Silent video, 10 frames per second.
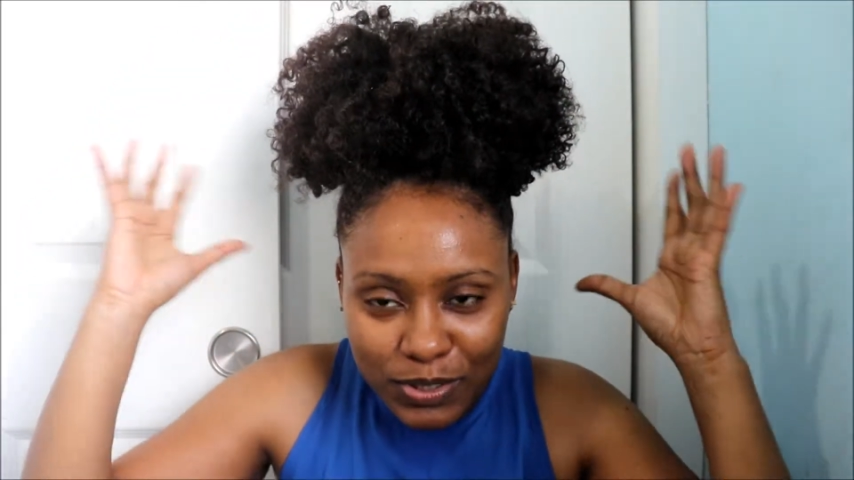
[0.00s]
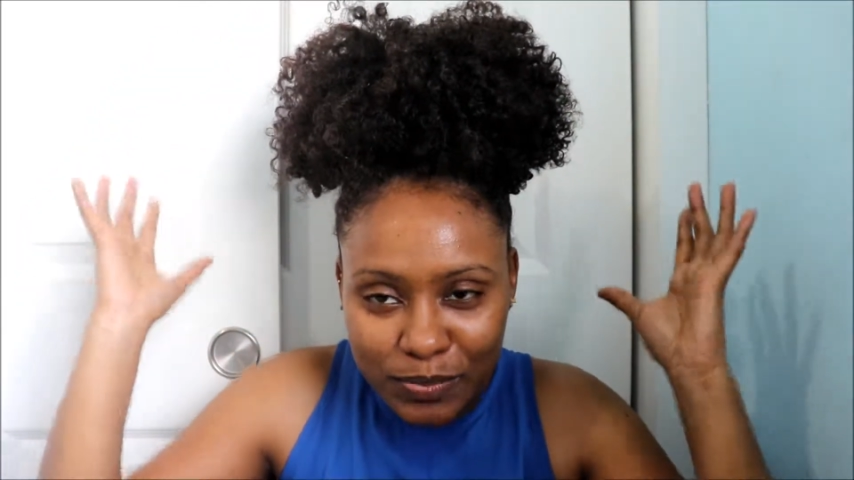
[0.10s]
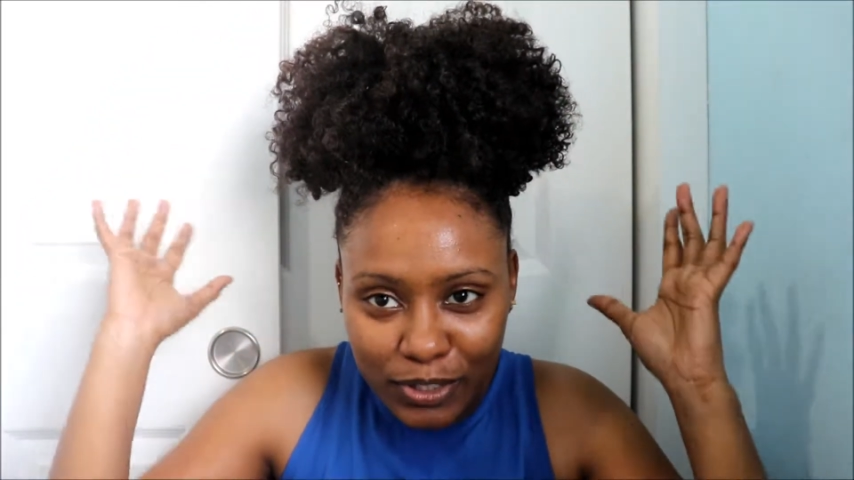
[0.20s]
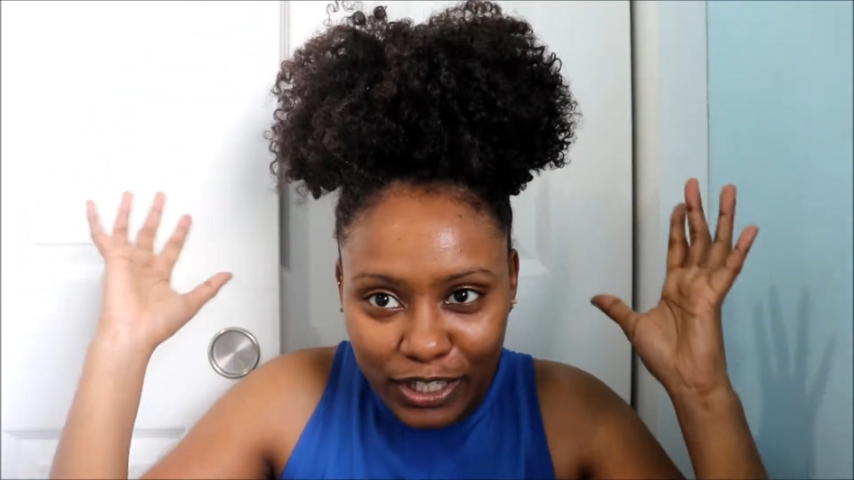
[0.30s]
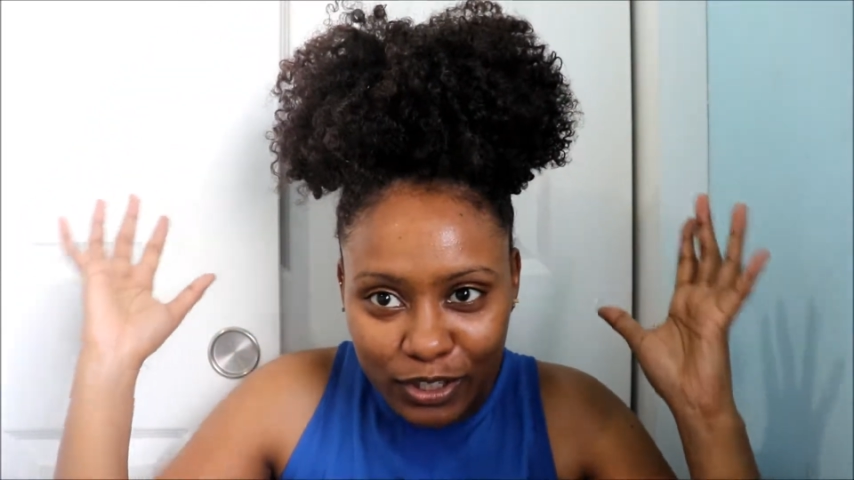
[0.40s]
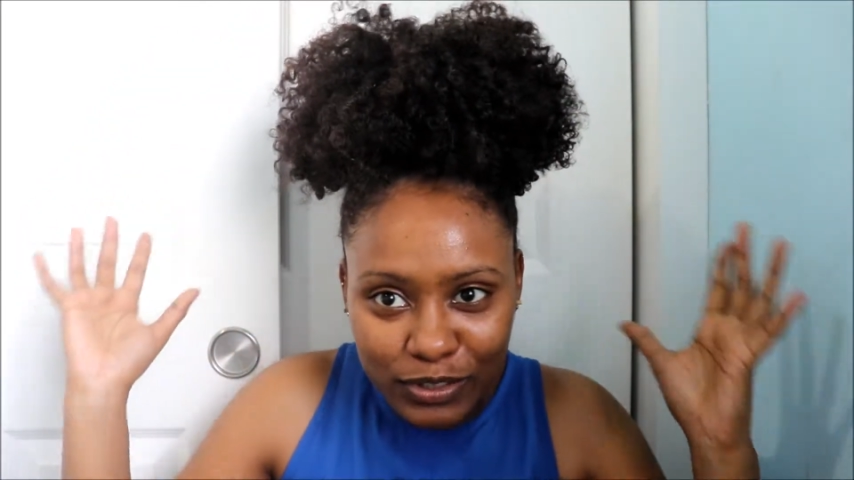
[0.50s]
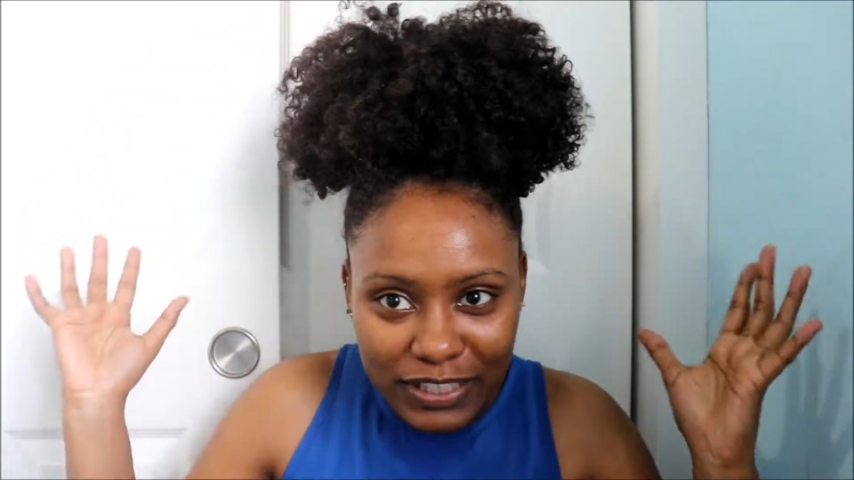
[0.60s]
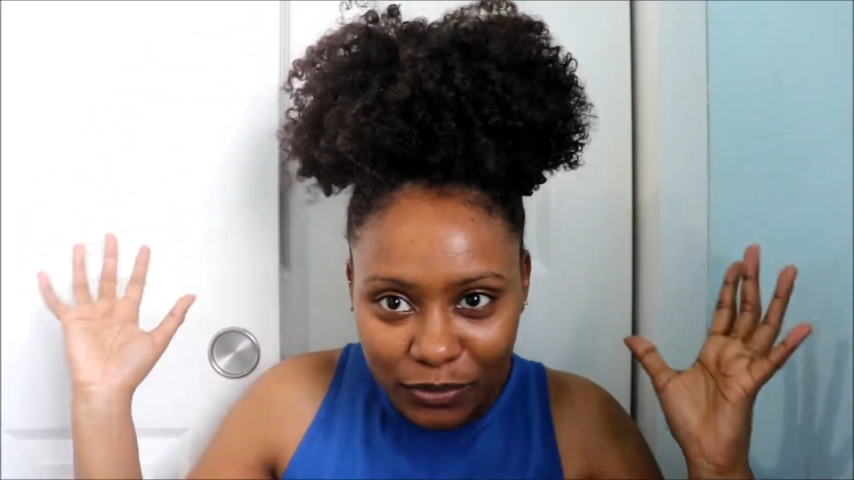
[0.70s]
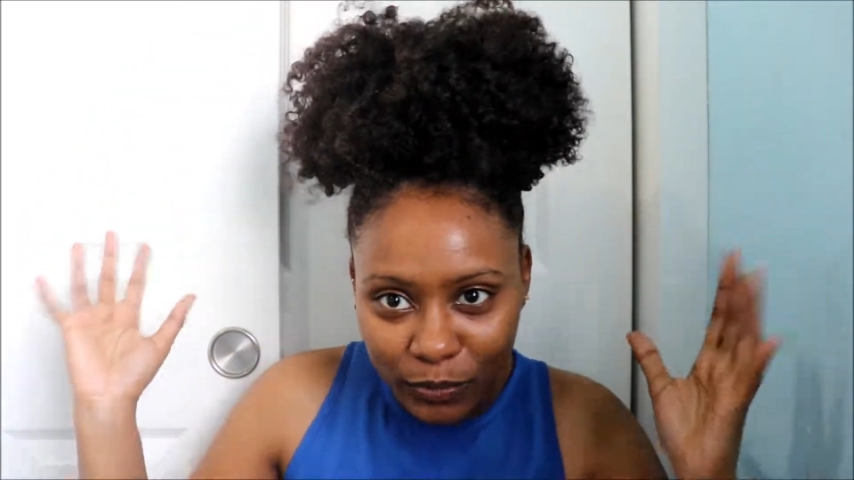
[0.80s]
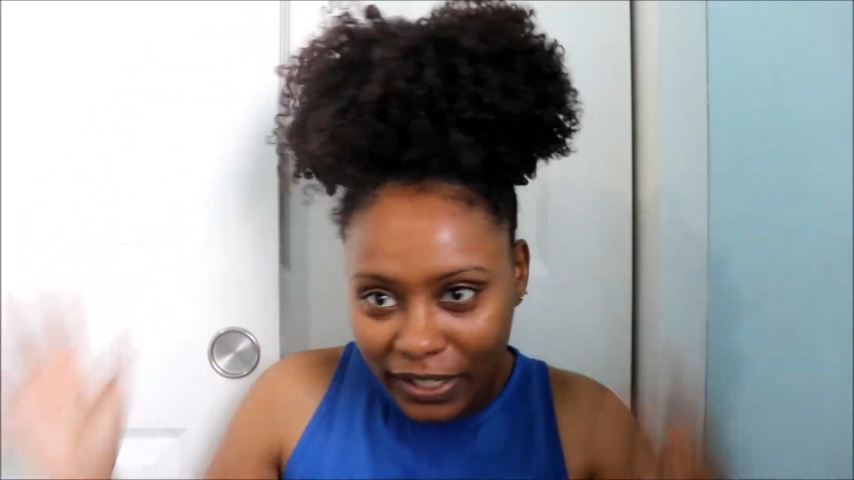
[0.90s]
spread out
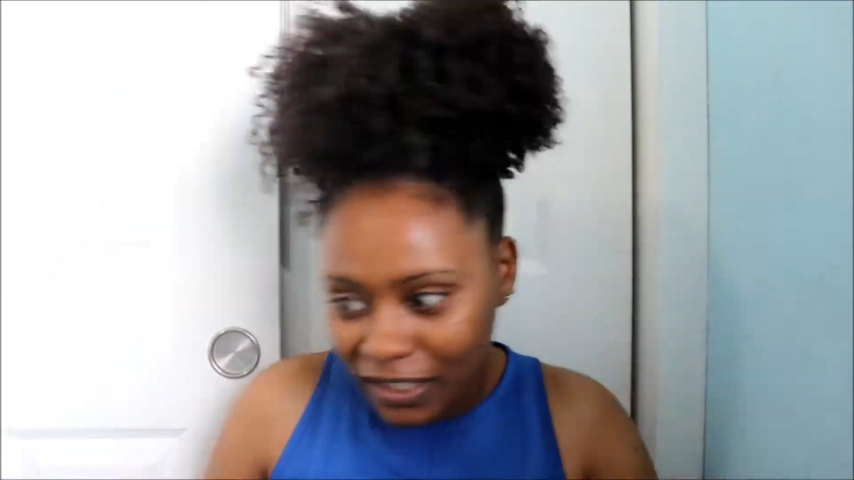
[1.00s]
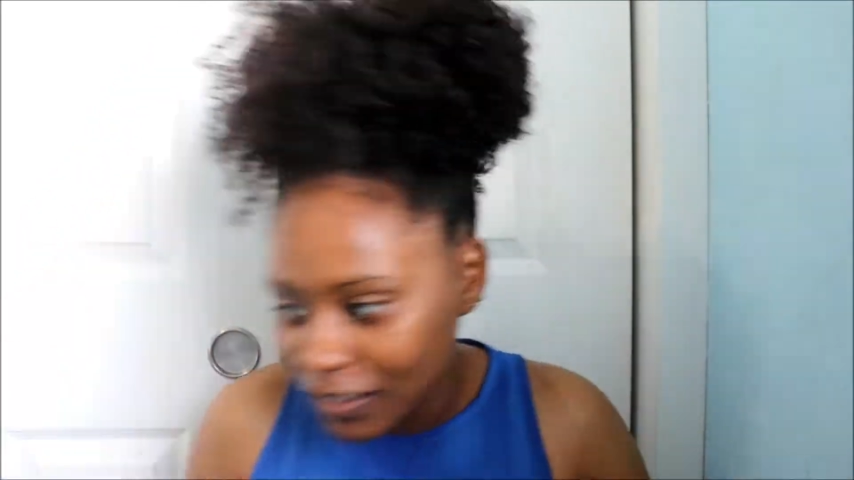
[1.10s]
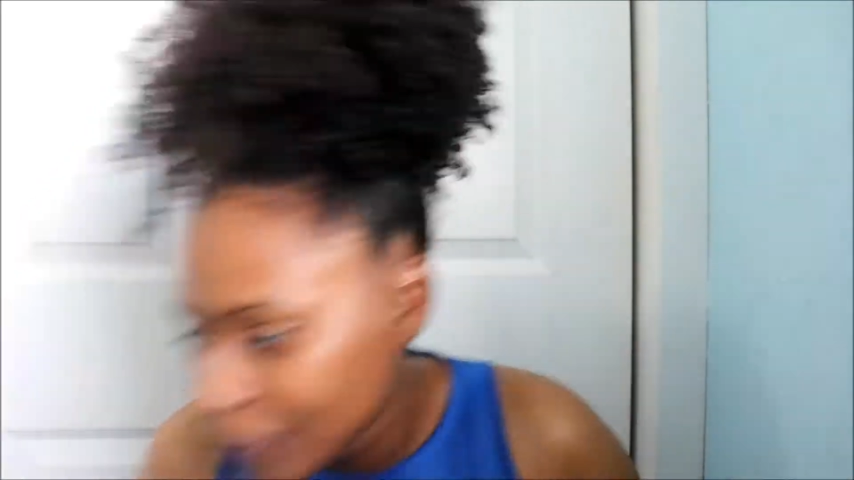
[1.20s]
and weird.